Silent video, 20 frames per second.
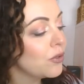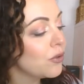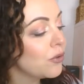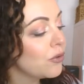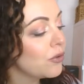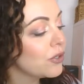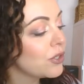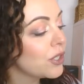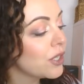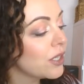and
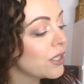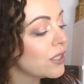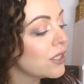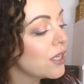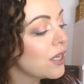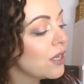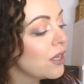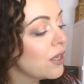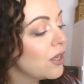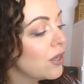gorgeous,
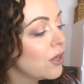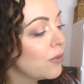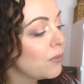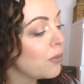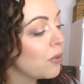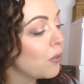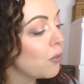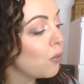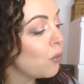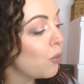
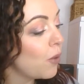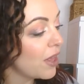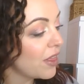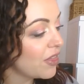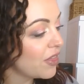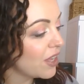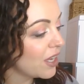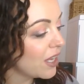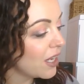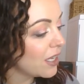but
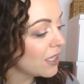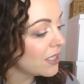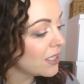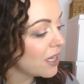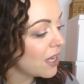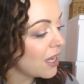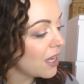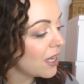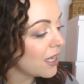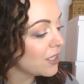with the
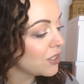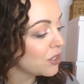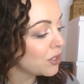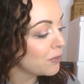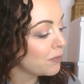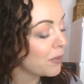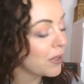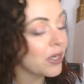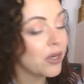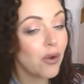glitter, it
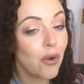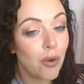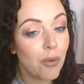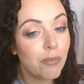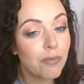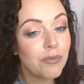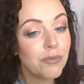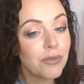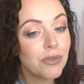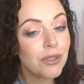just
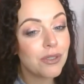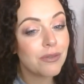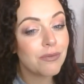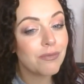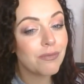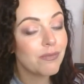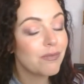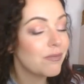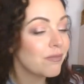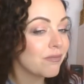becomes
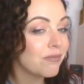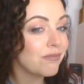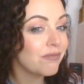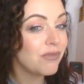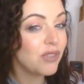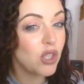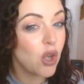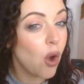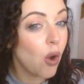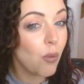
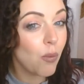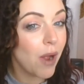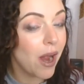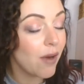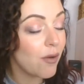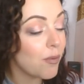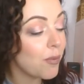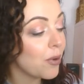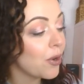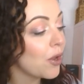not
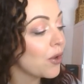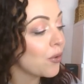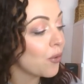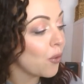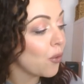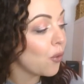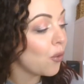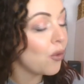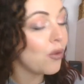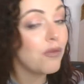wearable at
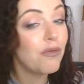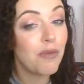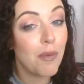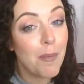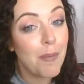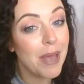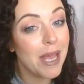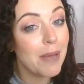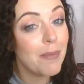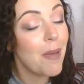all
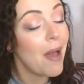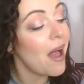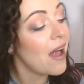for me